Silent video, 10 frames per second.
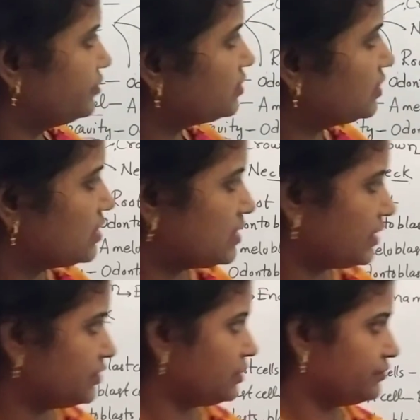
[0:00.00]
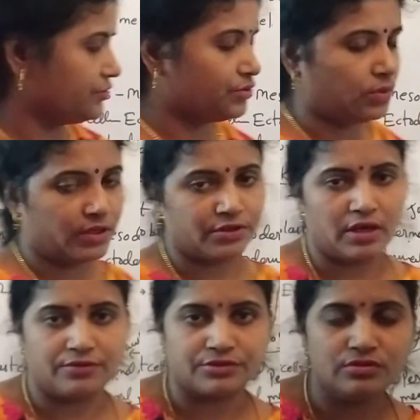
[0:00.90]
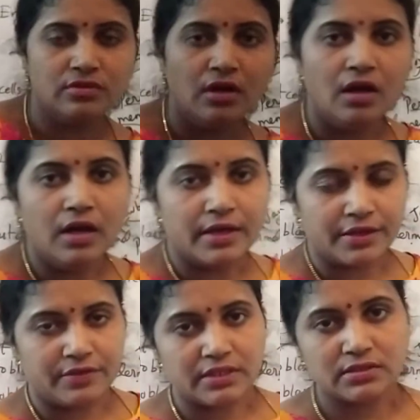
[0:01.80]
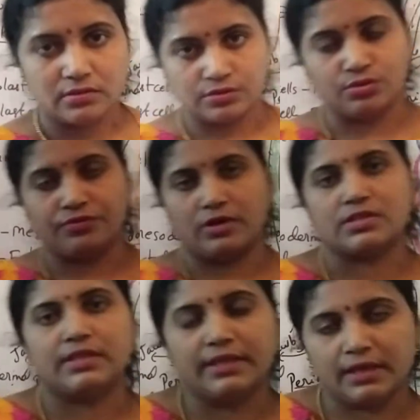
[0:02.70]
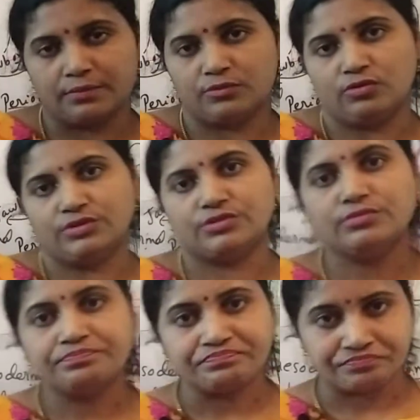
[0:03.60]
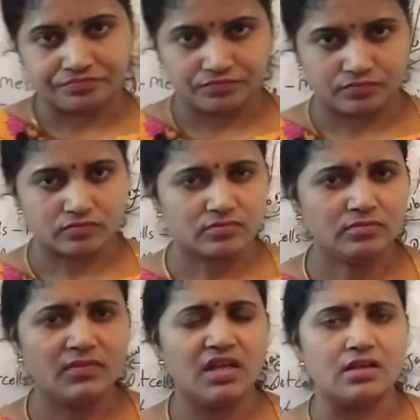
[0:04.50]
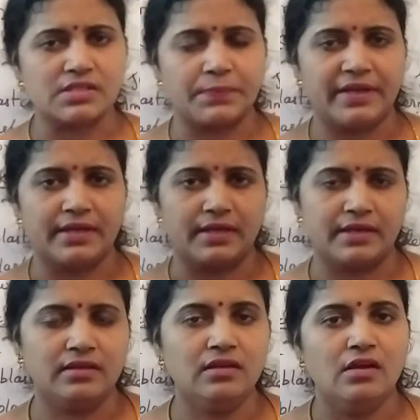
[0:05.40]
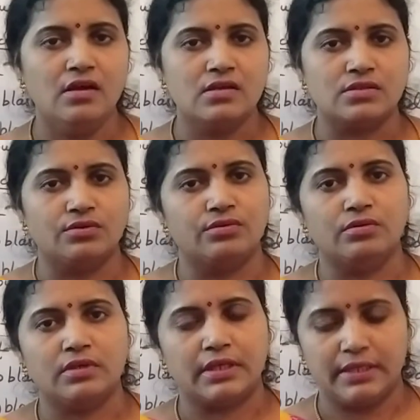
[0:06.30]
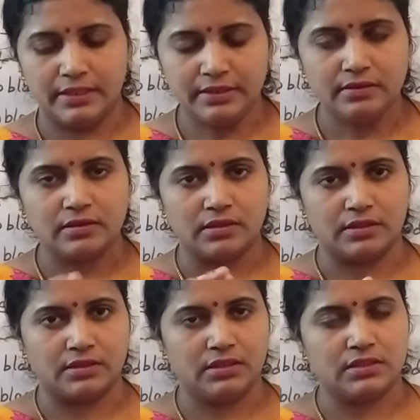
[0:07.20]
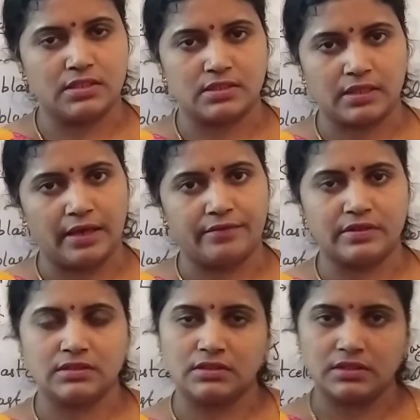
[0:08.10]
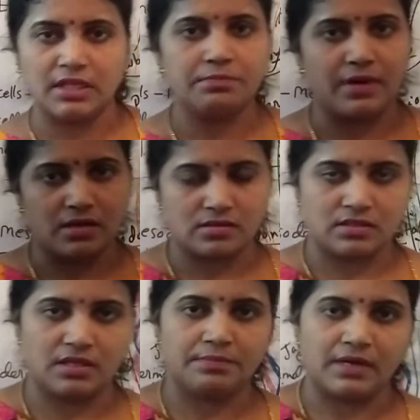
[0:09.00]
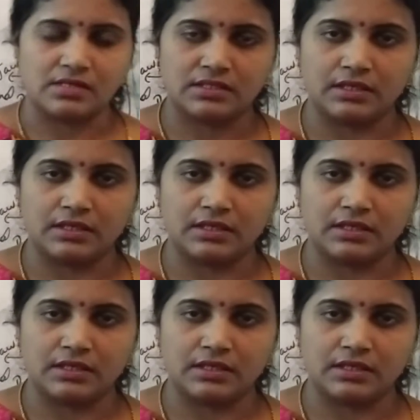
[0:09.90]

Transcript: tooth. In the structure of tooth, what you have to revise. So firstly I am going to explain again. So here the teeth is having three parts. The teeth